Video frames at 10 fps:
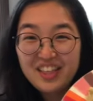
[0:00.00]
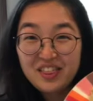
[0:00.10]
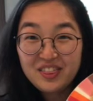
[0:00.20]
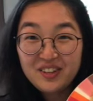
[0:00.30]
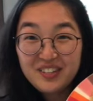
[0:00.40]

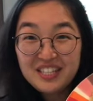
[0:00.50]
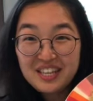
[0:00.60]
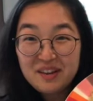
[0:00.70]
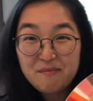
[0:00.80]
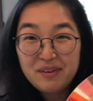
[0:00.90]
Third
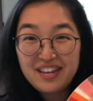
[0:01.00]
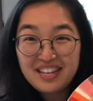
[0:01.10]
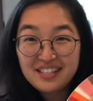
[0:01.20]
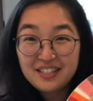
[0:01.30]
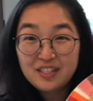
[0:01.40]
tip
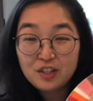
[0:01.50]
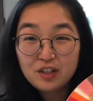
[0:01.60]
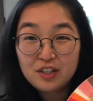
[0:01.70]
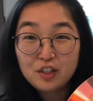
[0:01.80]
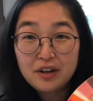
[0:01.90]
is
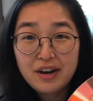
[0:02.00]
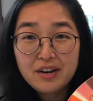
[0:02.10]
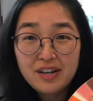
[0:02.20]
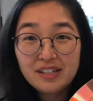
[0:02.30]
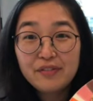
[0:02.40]
to try
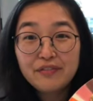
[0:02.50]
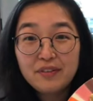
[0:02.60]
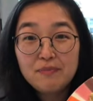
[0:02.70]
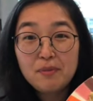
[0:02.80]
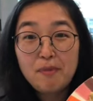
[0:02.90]
not to
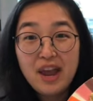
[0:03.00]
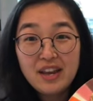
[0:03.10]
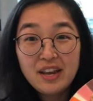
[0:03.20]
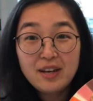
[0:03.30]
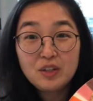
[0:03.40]
flip the
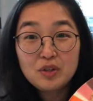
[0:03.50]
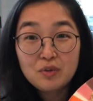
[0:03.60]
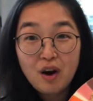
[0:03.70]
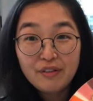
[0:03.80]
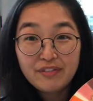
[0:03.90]
pancake too
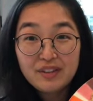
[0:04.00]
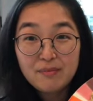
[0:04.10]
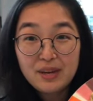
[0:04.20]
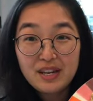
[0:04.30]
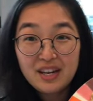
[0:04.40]
often,
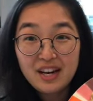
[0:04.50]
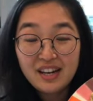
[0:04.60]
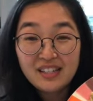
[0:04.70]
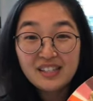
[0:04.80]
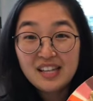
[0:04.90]

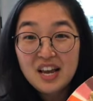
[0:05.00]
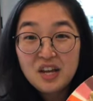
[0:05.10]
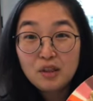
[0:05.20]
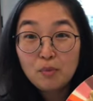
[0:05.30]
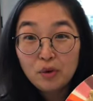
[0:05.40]
because
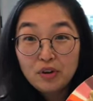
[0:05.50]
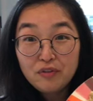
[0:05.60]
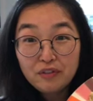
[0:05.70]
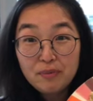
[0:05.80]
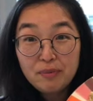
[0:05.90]
the more you
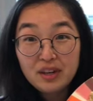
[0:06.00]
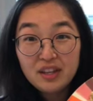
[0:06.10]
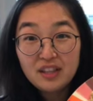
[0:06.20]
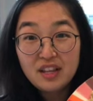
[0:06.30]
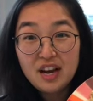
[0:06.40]
flip
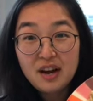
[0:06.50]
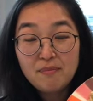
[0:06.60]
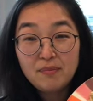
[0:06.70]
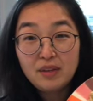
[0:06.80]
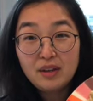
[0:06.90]
it,
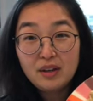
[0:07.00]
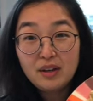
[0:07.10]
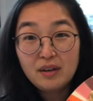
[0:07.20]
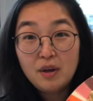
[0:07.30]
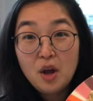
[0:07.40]

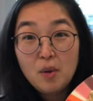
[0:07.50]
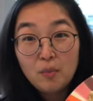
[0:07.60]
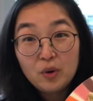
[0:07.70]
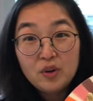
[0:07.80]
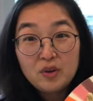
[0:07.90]
the
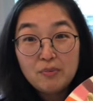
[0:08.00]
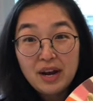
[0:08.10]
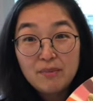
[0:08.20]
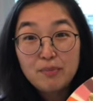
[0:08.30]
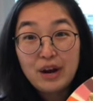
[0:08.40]
more you
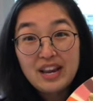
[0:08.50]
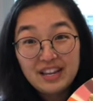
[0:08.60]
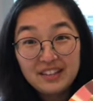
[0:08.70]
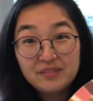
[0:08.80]
might break it.